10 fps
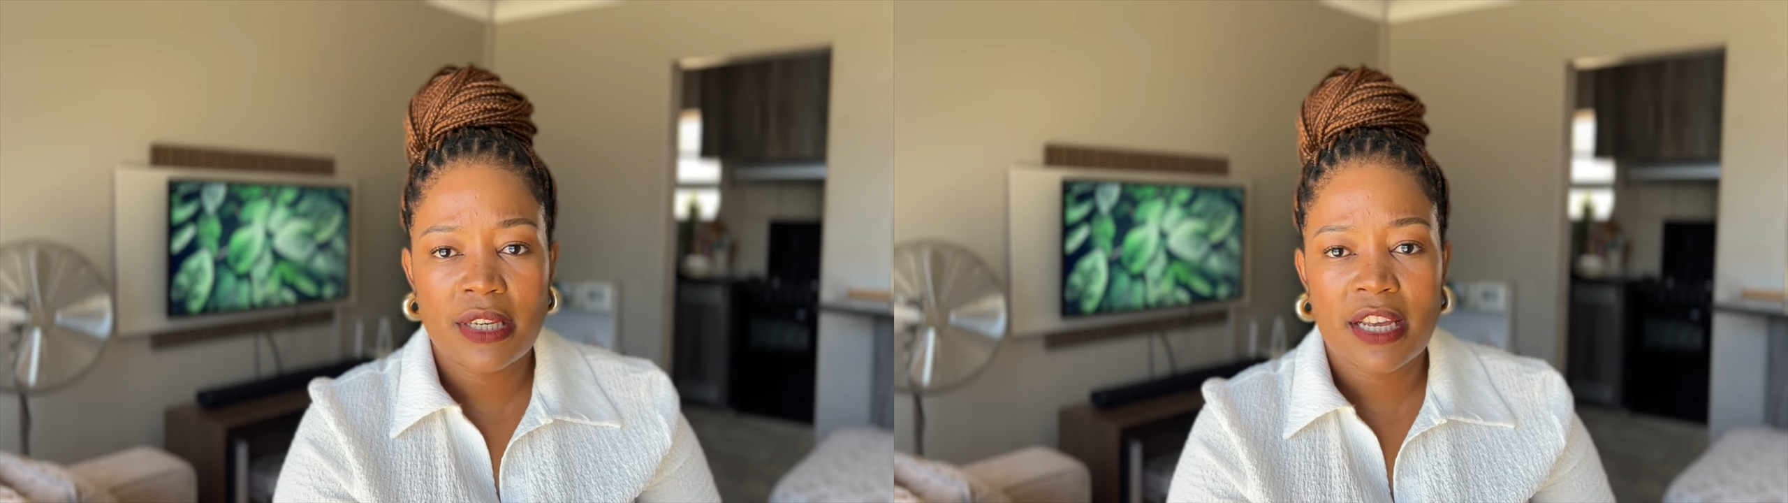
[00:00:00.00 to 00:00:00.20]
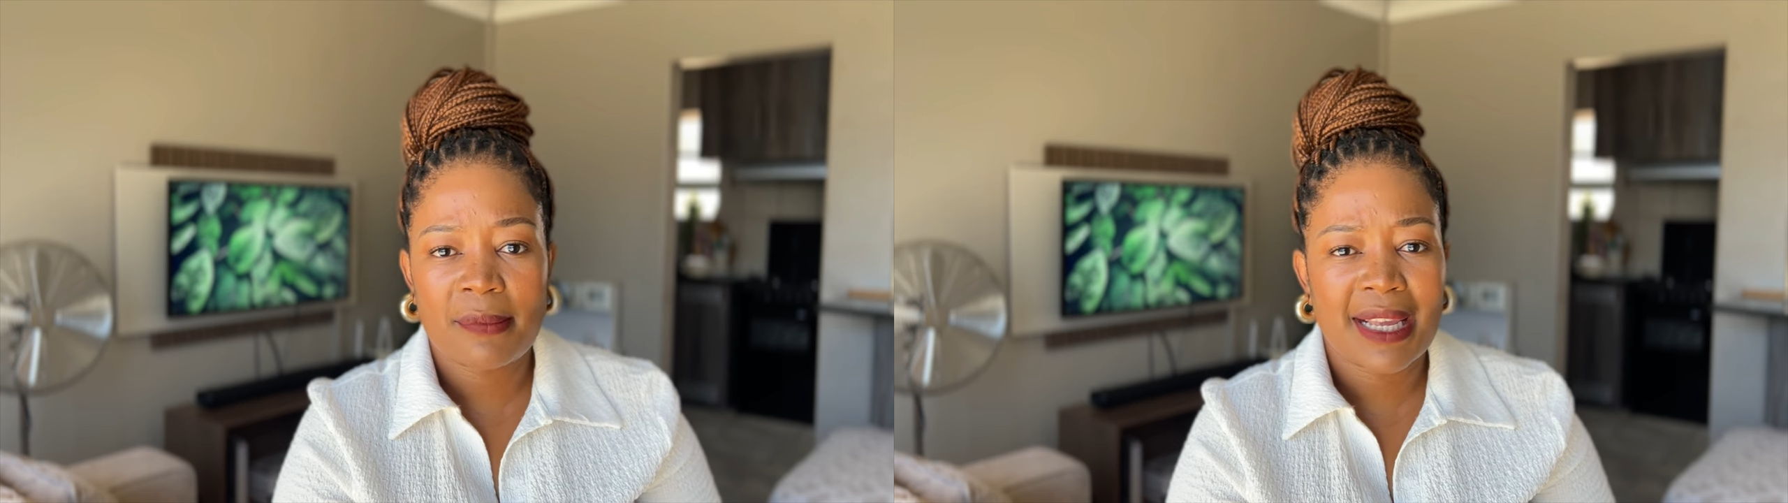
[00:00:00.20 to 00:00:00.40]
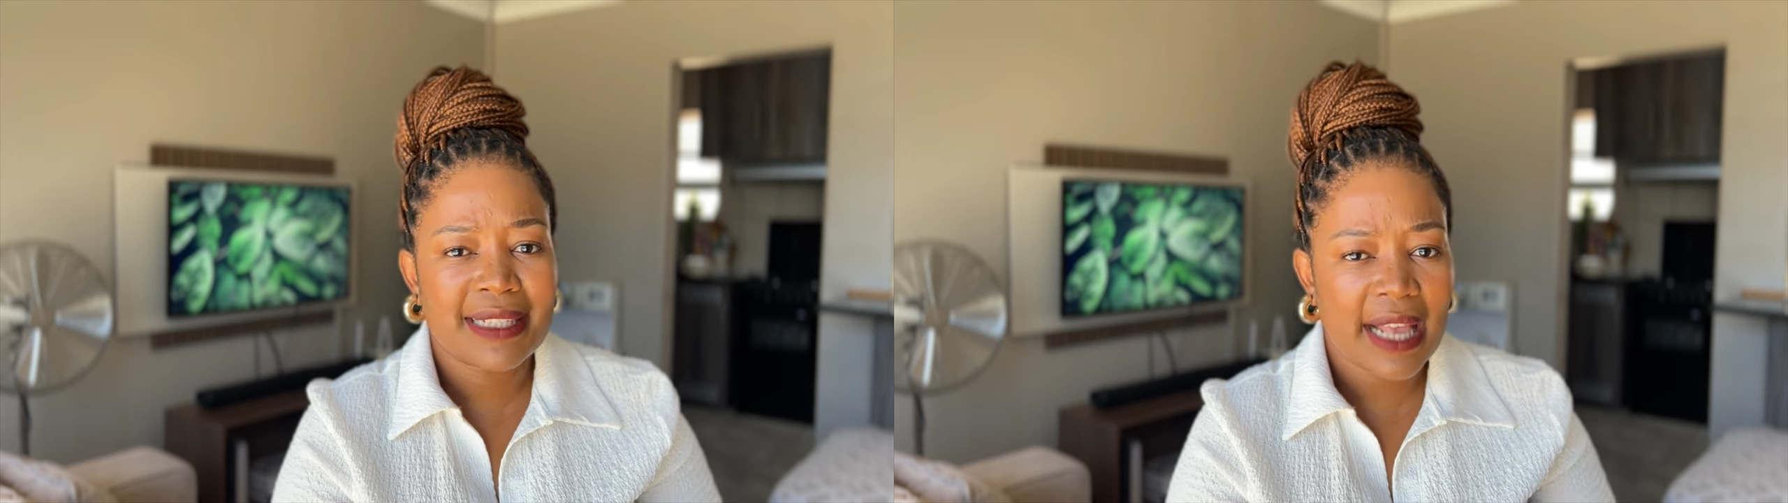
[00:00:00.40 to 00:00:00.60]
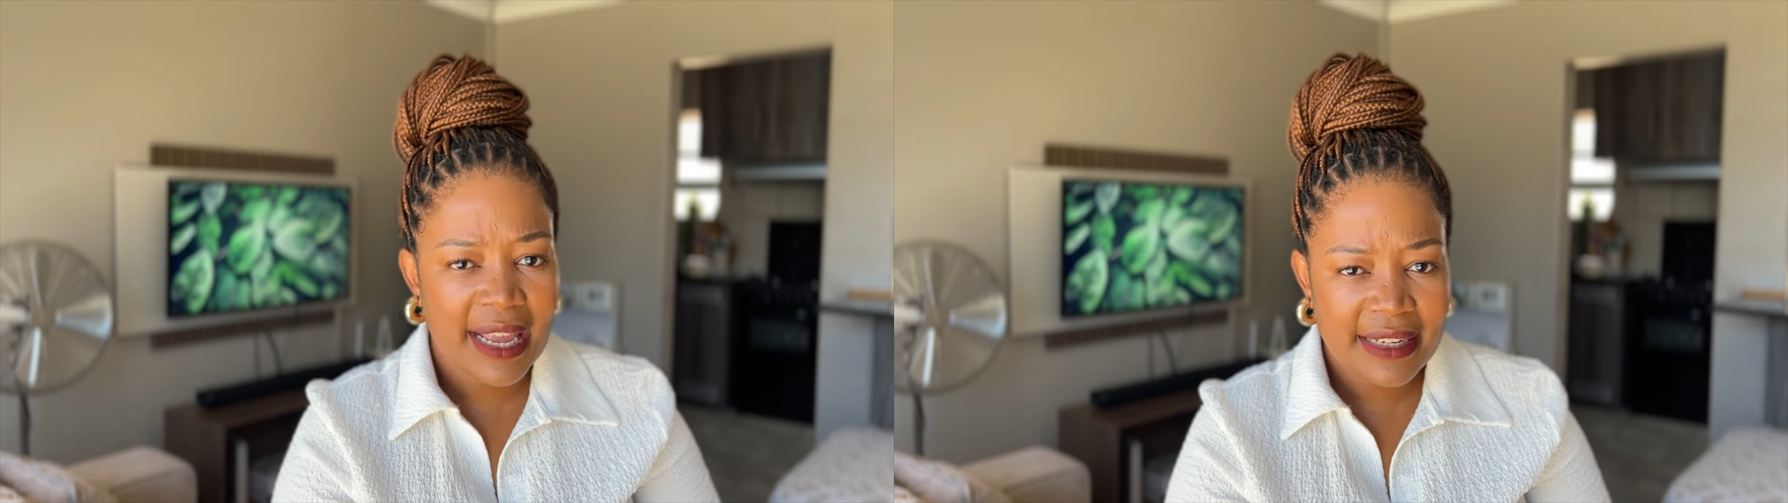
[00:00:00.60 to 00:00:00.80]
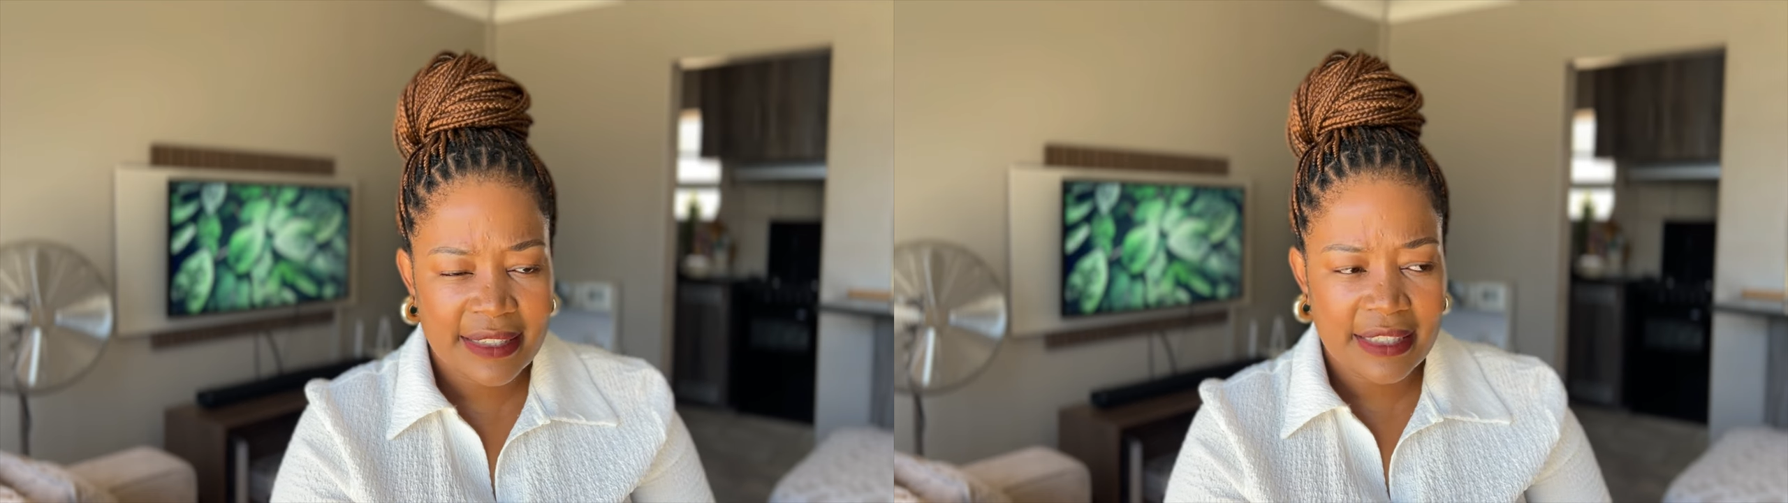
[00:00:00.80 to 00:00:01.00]
and my
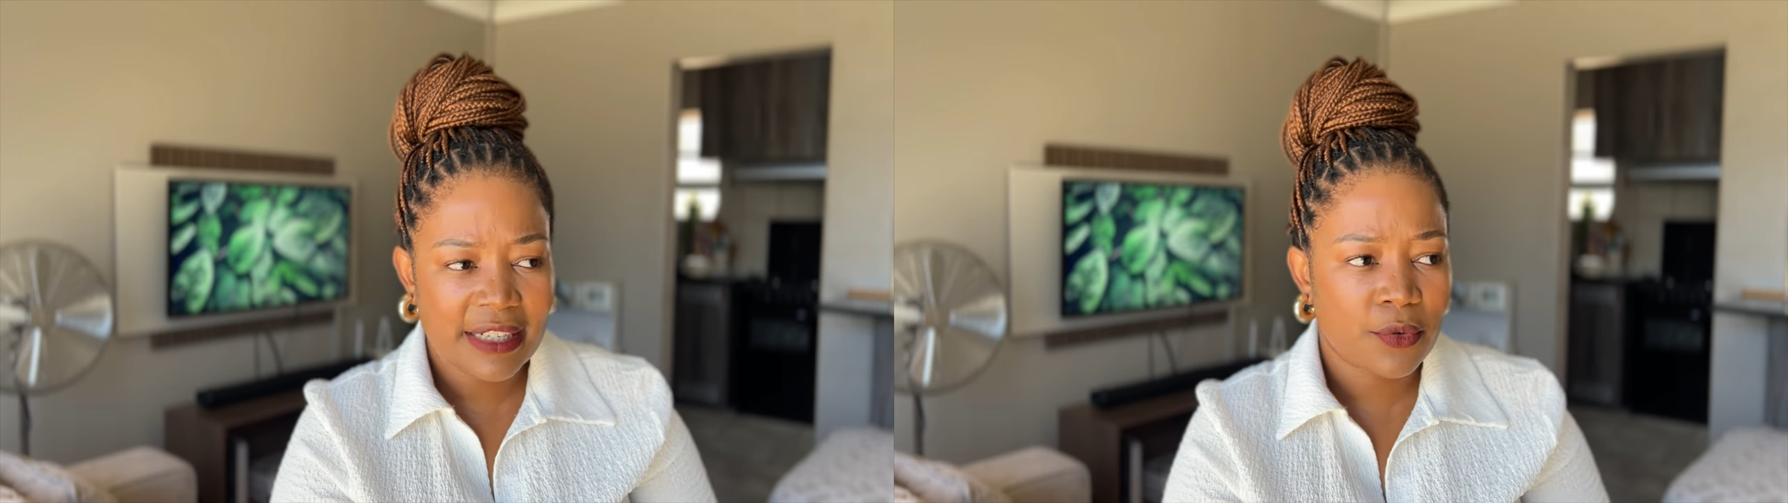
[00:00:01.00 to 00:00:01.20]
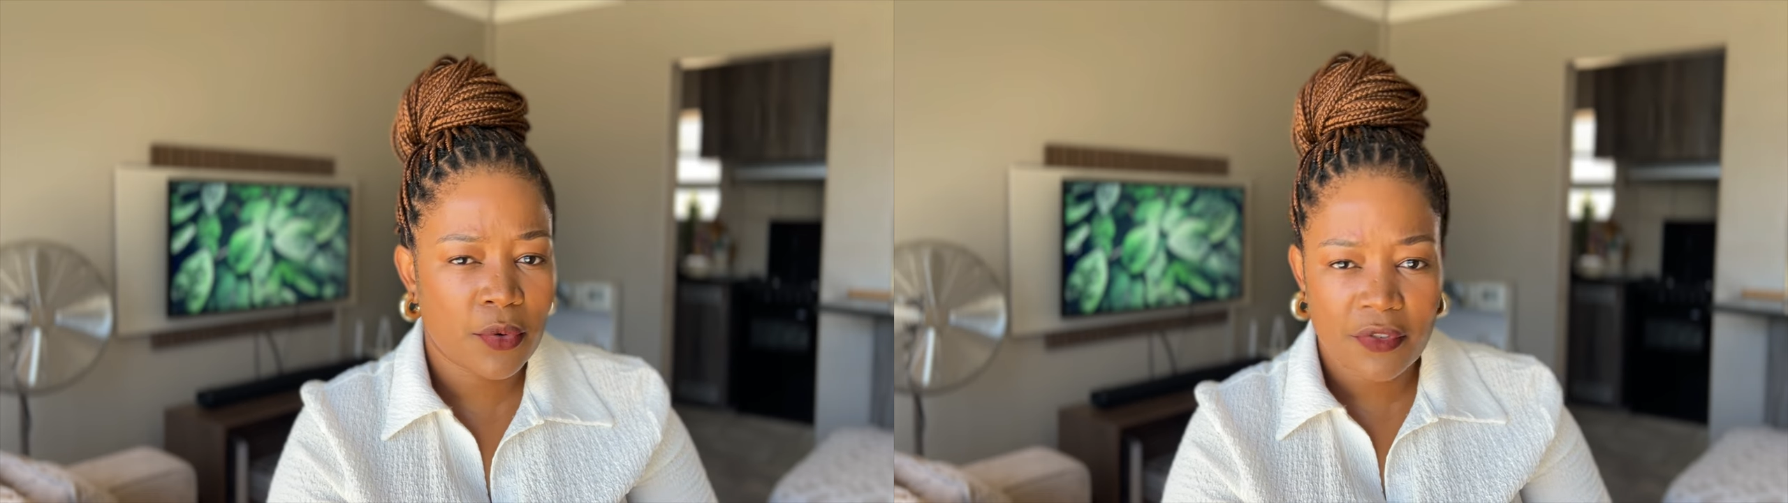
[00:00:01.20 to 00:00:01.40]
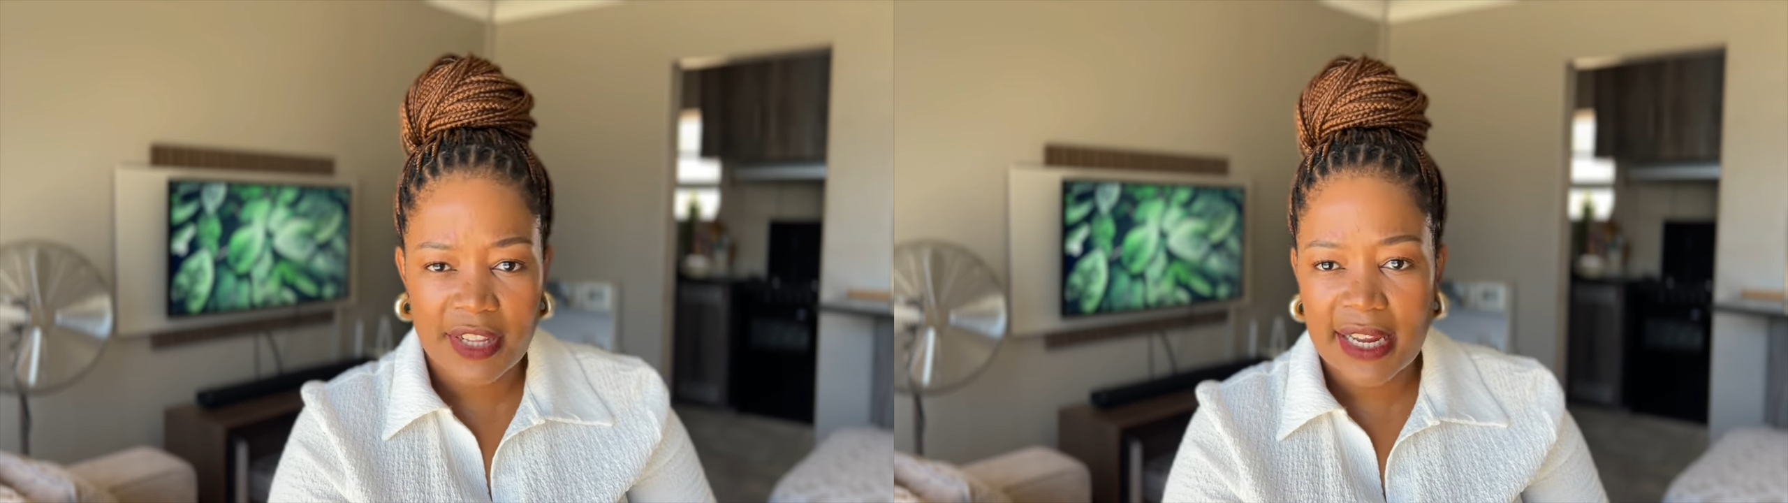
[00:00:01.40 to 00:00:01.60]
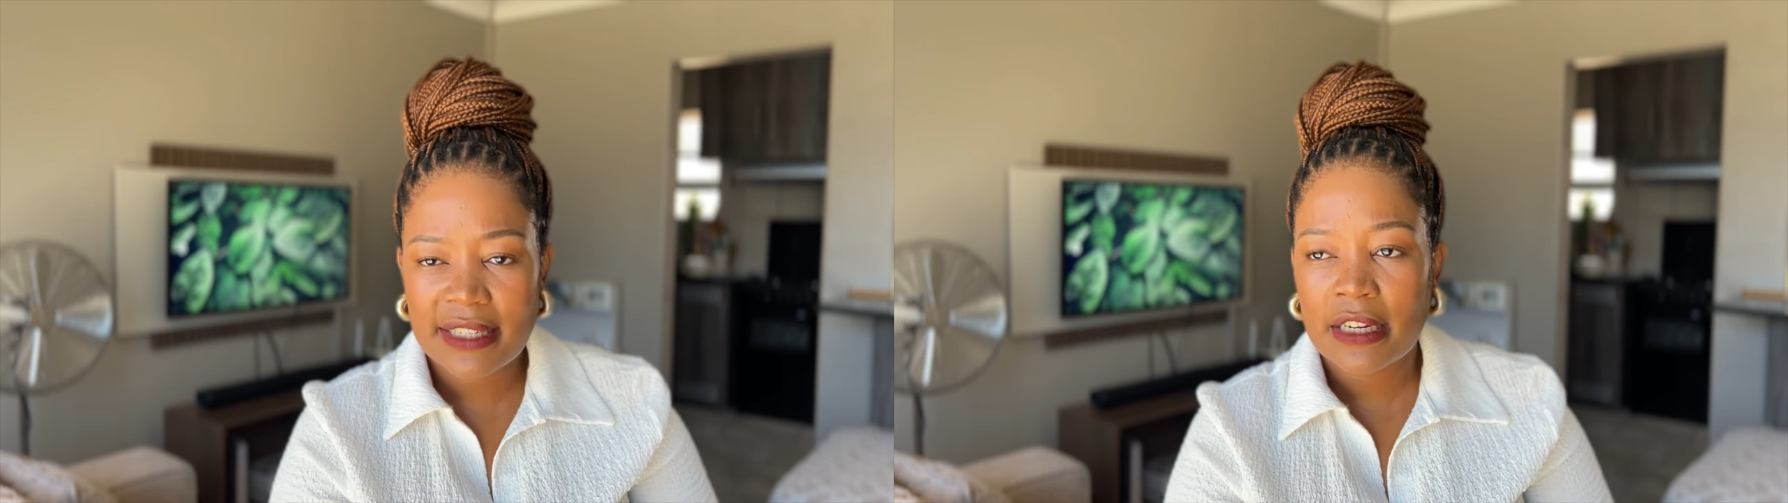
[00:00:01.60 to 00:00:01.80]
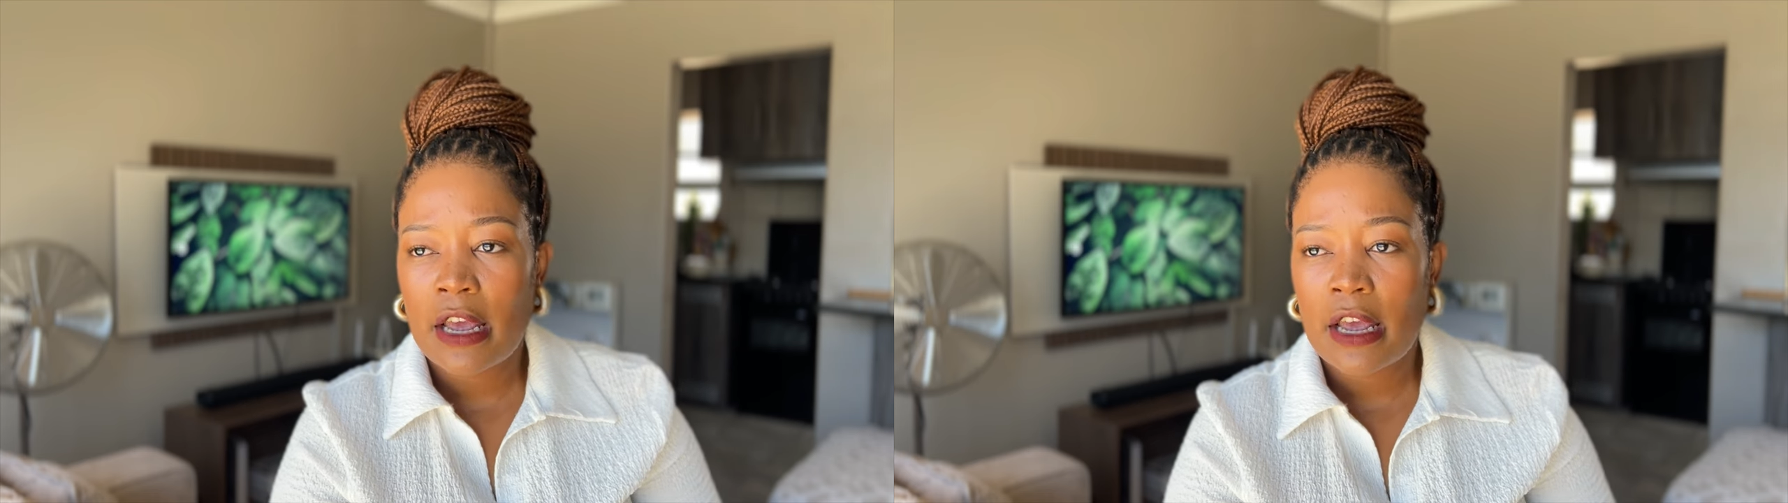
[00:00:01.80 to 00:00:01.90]
anxiety and all of that.